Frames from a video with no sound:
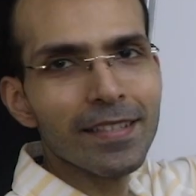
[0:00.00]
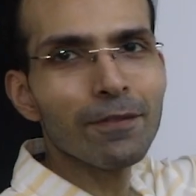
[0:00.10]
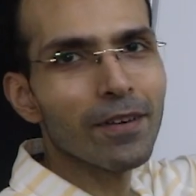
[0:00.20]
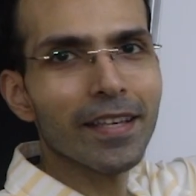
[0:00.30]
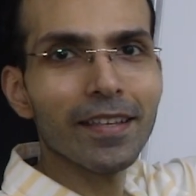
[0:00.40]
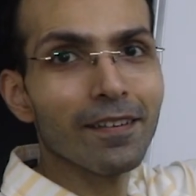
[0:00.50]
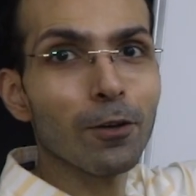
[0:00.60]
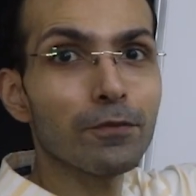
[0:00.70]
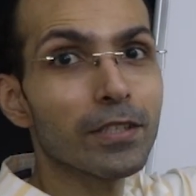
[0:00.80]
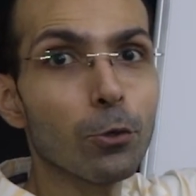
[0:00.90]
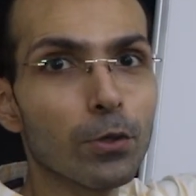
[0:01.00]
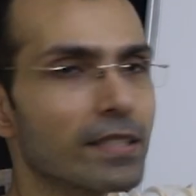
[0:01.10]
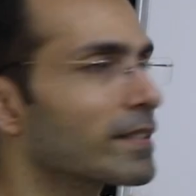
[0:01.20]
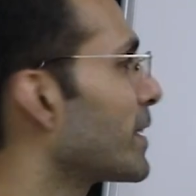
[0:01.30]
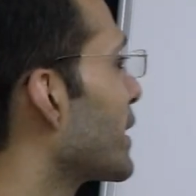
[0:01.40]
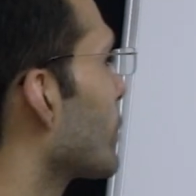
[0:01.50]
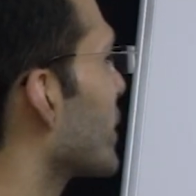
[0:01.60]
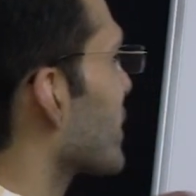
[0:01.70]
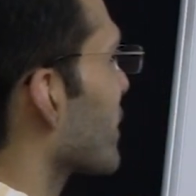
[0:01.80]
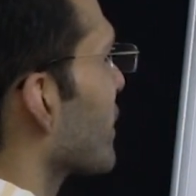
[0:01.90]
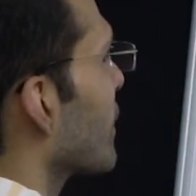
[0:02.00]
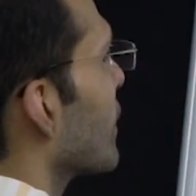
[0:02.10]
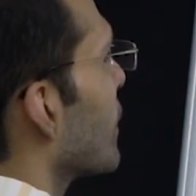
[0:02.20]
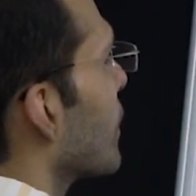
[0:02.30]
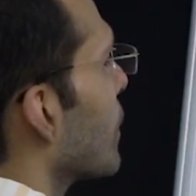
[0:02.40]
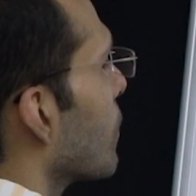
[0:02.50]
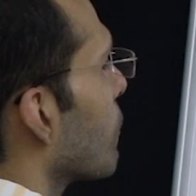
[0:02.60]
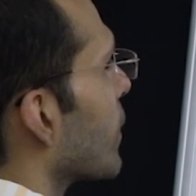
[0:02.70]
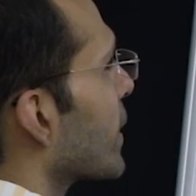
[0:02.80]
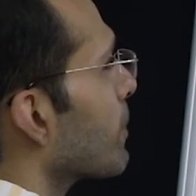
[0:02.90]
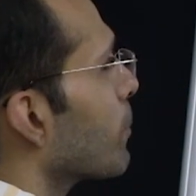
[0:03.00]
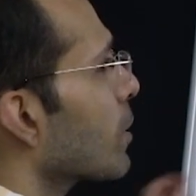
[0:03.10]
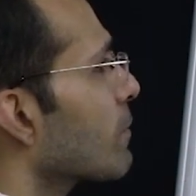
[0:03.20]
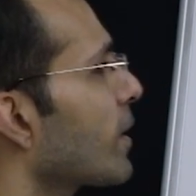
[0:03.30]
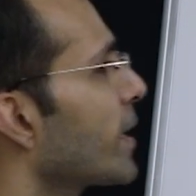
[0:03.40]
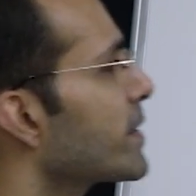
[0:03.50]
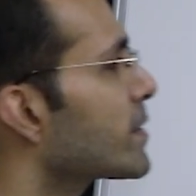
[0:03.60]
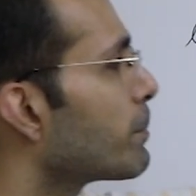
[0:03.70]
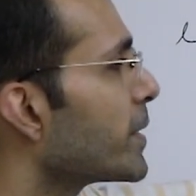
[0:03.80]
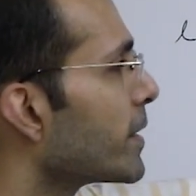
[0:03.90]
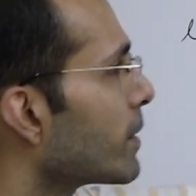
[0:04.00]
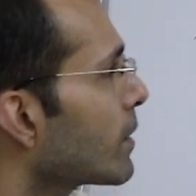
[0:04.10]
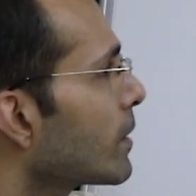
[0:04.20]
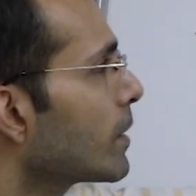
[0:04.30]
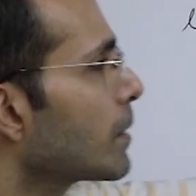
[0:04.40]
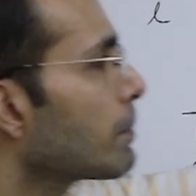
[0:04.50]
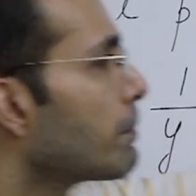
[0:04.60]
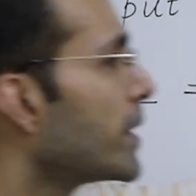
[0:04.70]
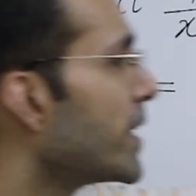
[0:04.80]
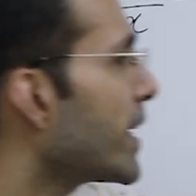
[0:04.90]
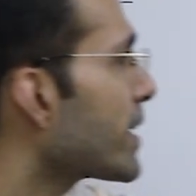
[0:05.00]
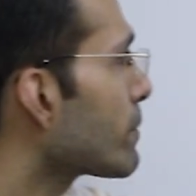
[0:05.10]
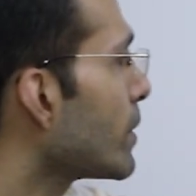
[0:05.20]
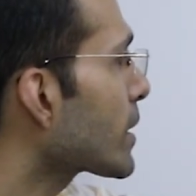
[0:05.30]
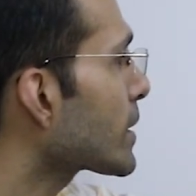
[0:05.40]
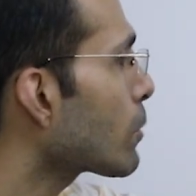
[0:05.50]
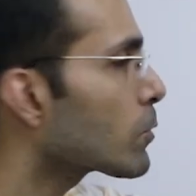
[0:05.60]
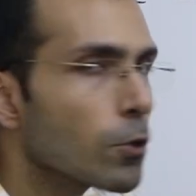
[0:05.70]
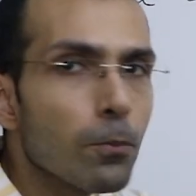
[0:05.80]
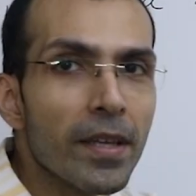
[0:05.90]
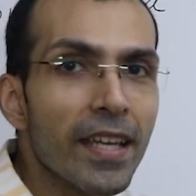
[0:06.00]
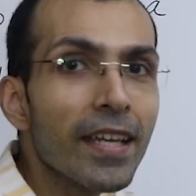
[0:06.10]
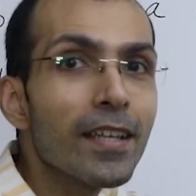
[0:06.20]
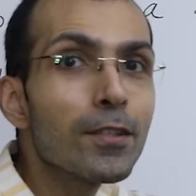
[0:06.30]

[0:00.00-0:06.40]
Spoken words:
and y of the original equation. 1 upon y is b. B has worked out to be